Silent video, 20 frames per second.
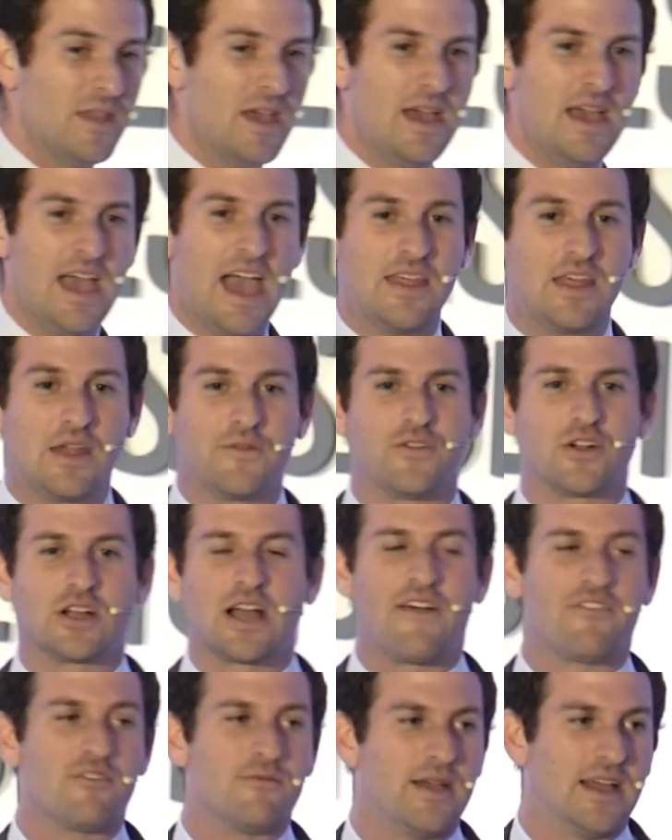And then for
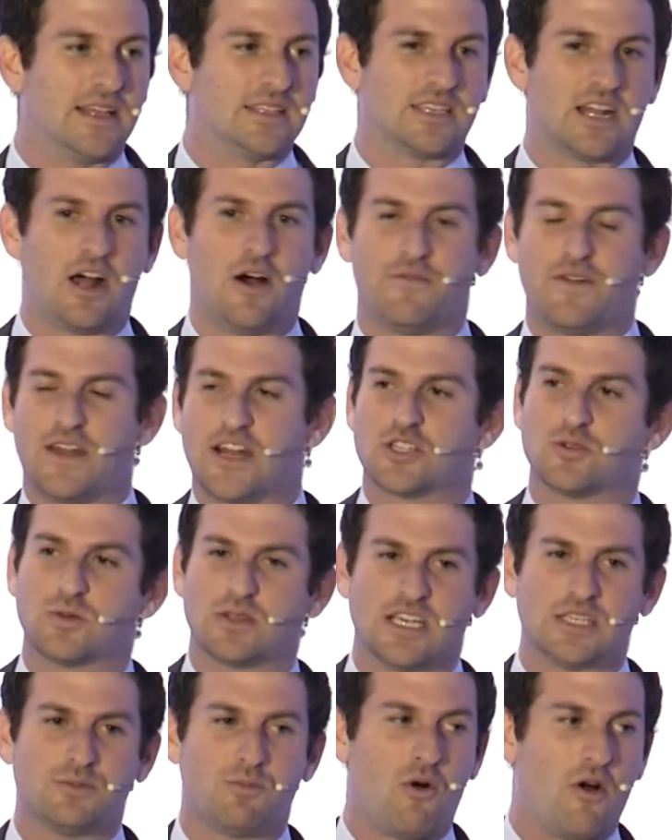governments, and I'll finish with
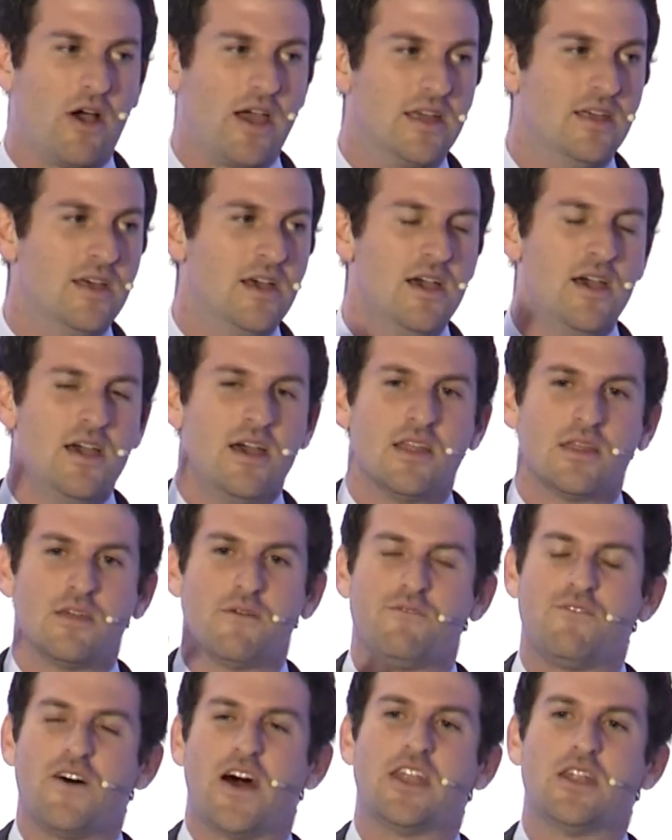this point, the
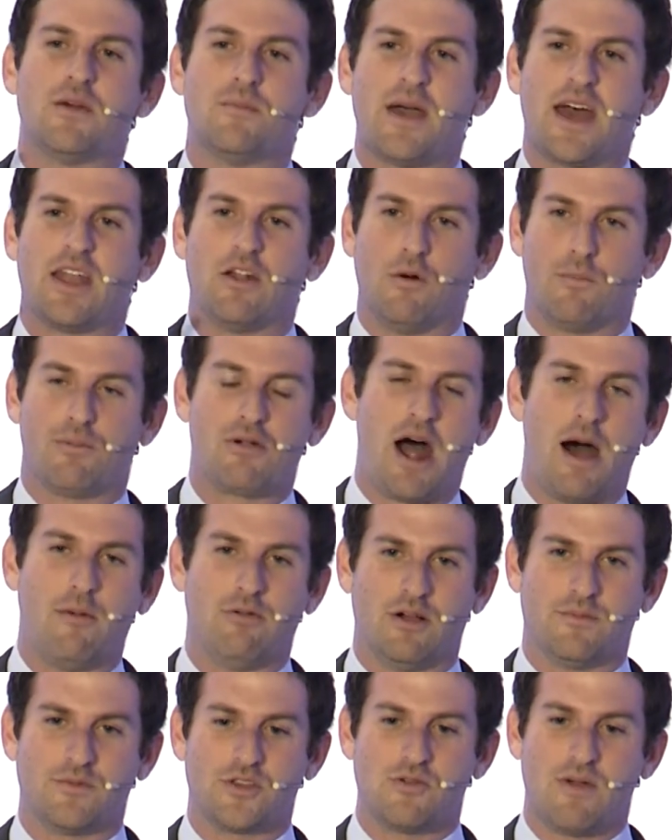fundamental
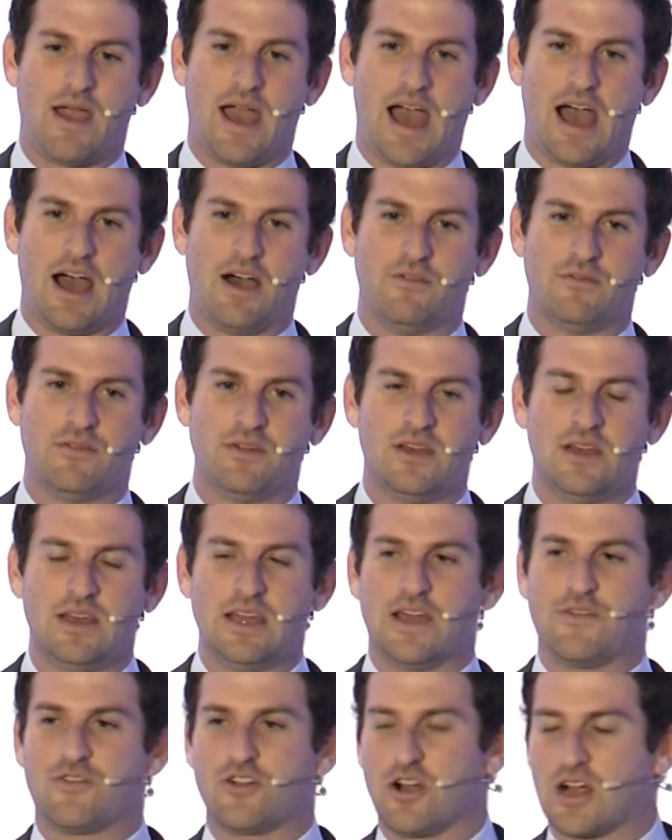problem you have
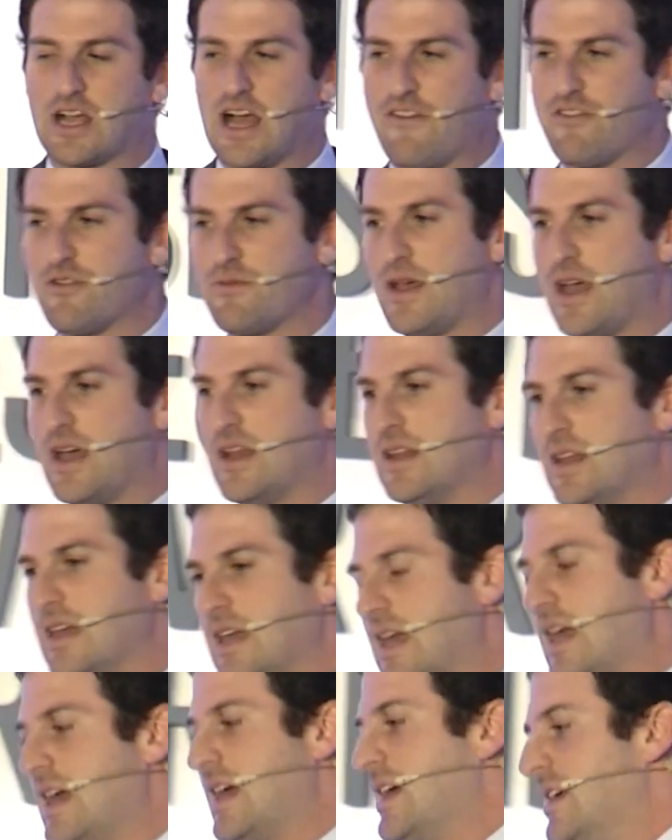if you're a government
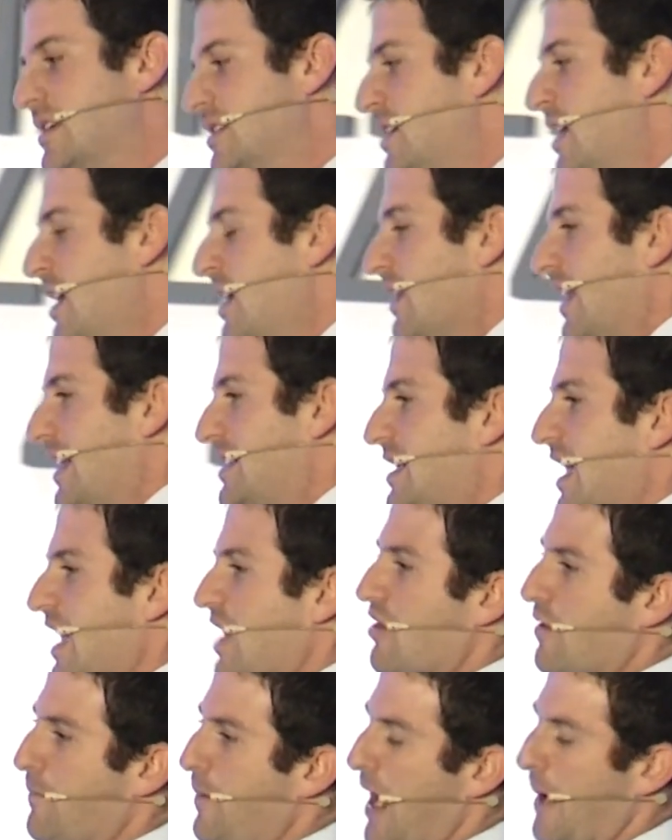is, let's say you're
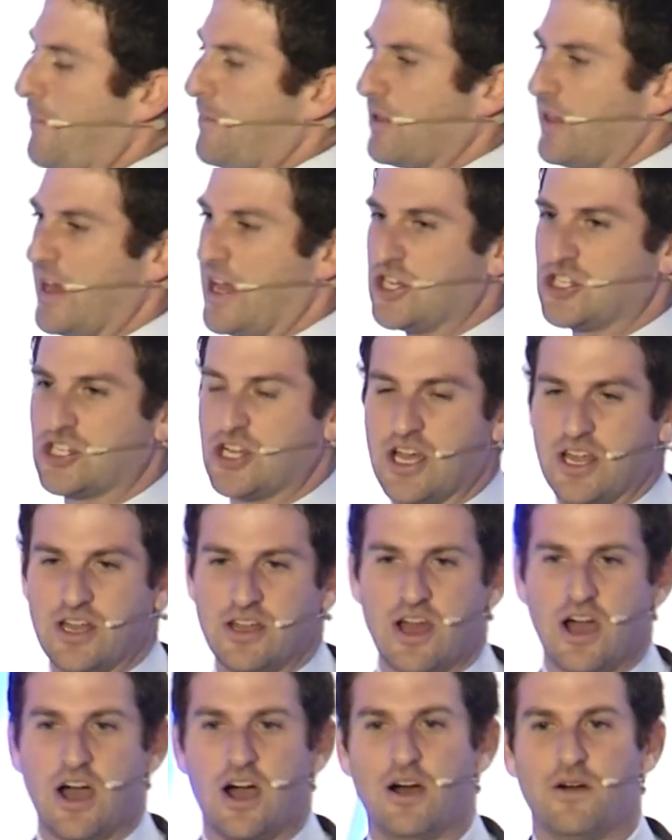a population
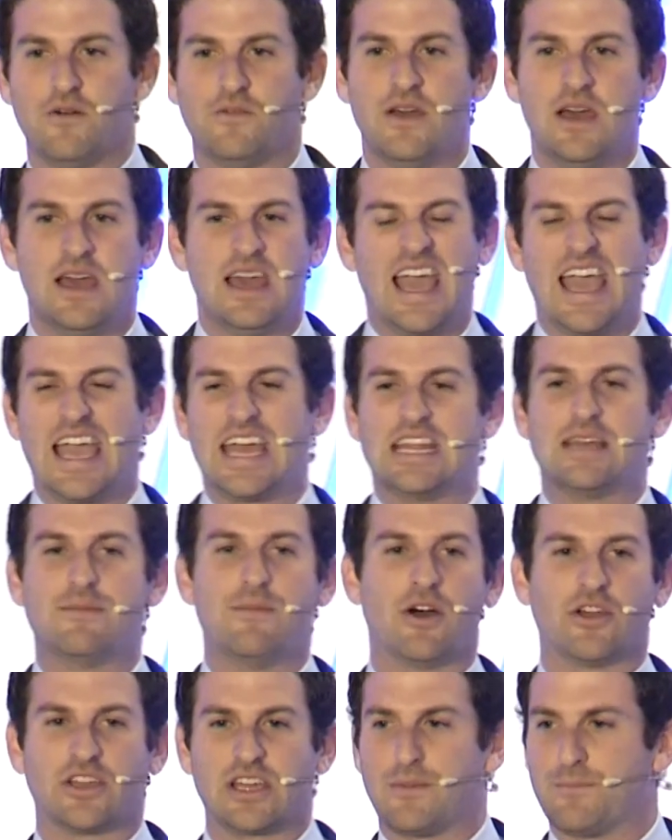of 80
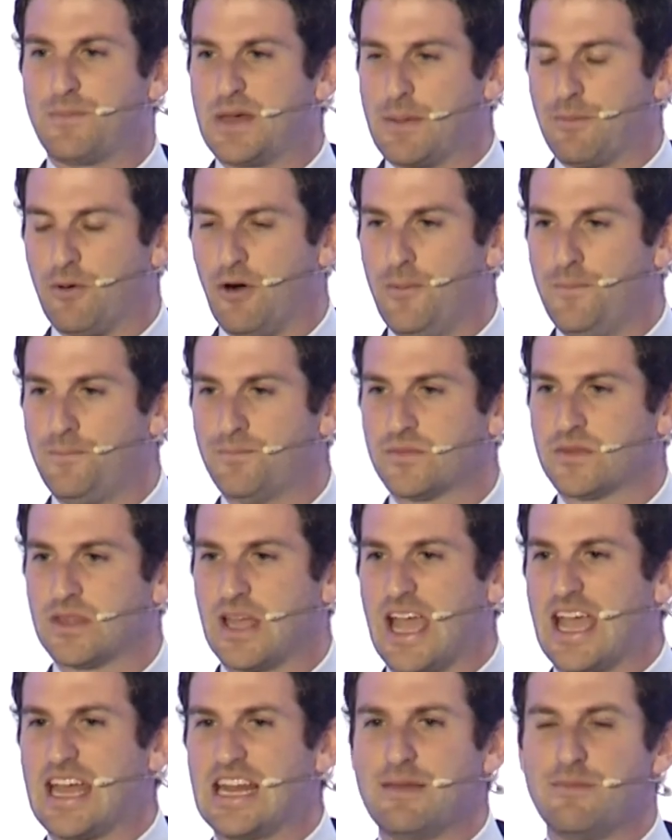million people,
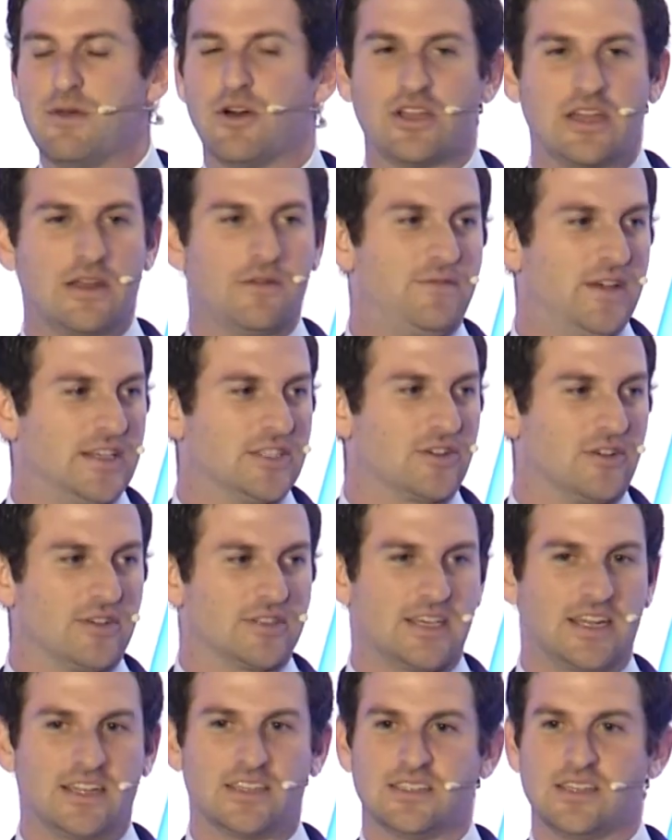80 million physical
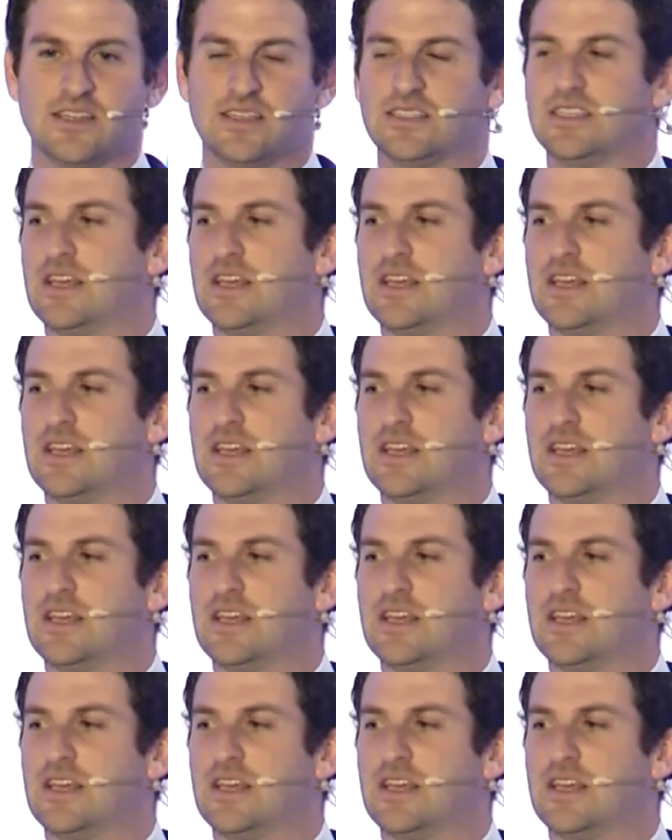citizens.